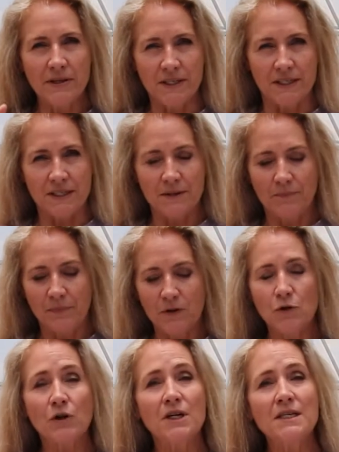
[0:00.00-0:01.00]
this:
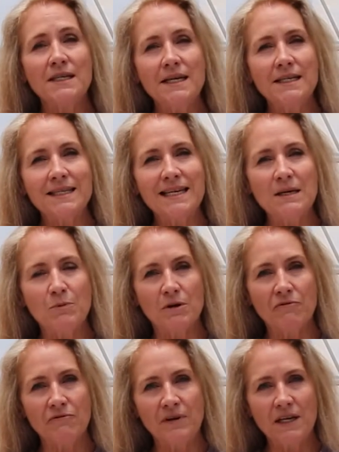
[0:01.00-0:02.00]
you're going to need to keep
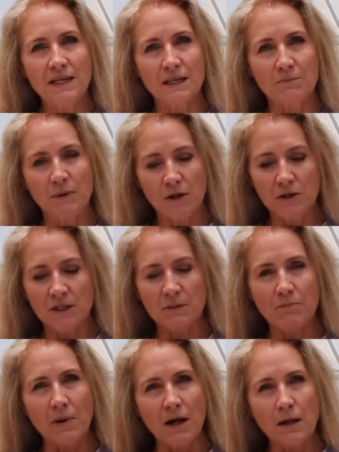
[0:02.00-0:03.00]
on feeding it, because the
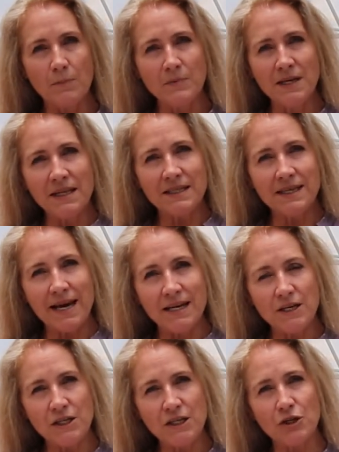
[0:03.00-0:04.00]
bulb needs the
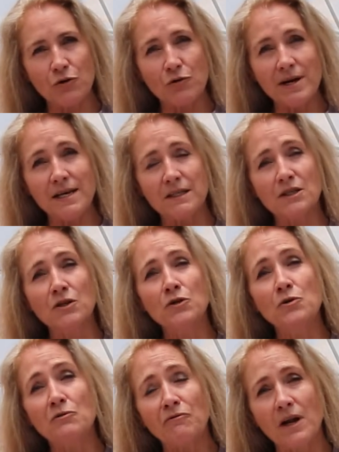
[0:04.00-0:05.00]
energy to create
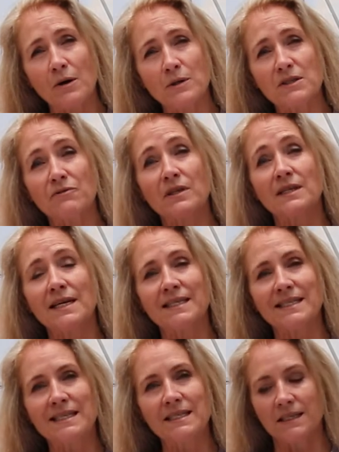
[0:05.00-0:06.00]
new flowers for the
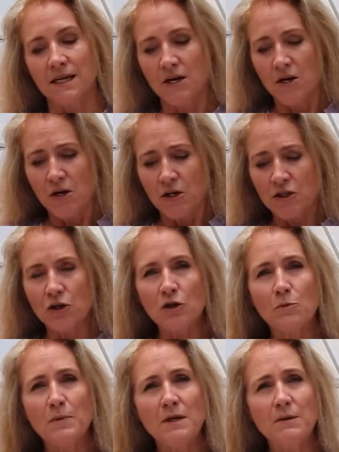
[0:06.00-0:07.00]
next season. So
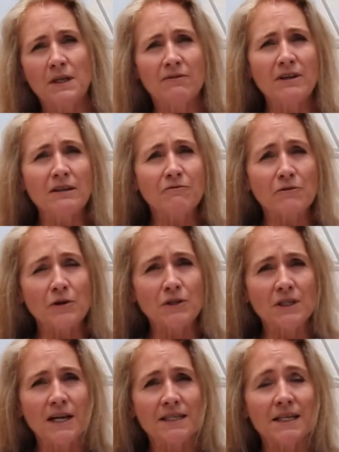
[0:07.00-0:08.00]
you'll be giving it
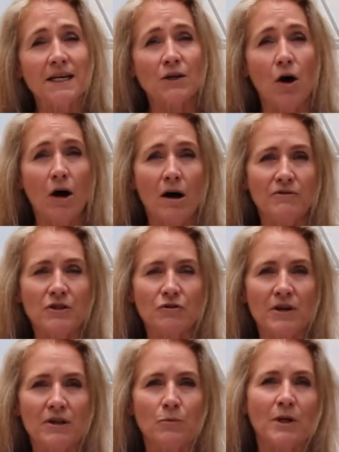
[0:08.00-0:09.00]
fertilizer at half
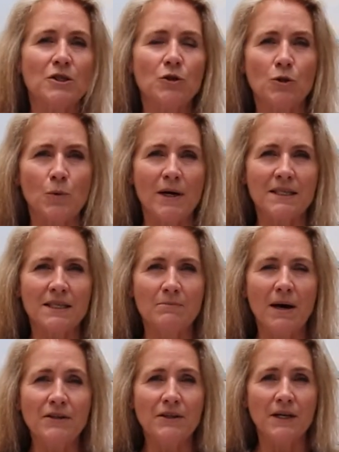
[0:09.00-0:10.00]
strength once or twice a
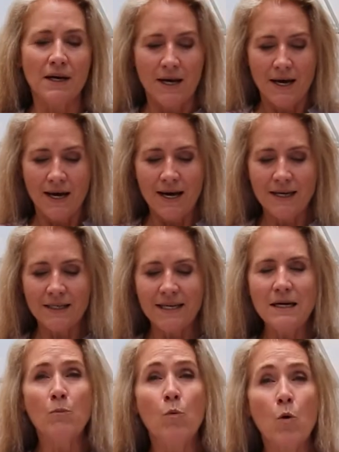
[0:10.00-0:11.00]
month, and
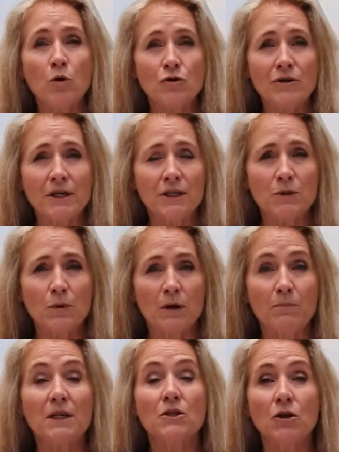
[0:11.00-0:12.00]
keep watering it as
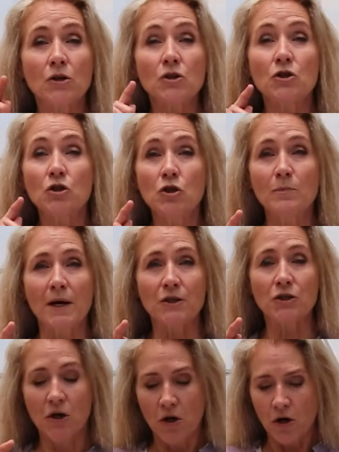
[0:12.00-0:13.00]
well, but not too
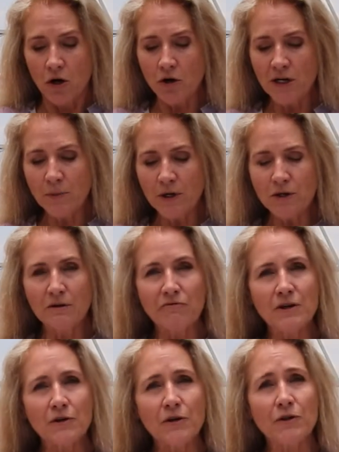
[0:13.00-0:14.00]
much, only when you can
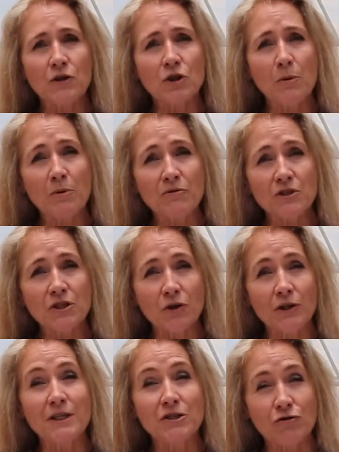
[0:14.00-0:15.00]
feel that the top of the
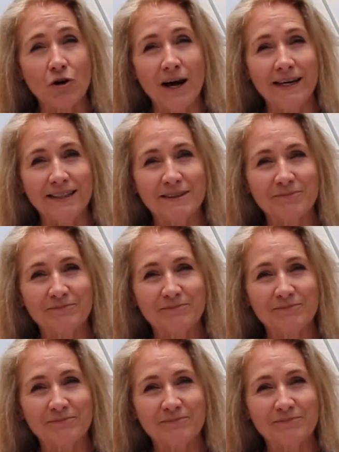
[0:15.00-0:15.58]
soil is dry.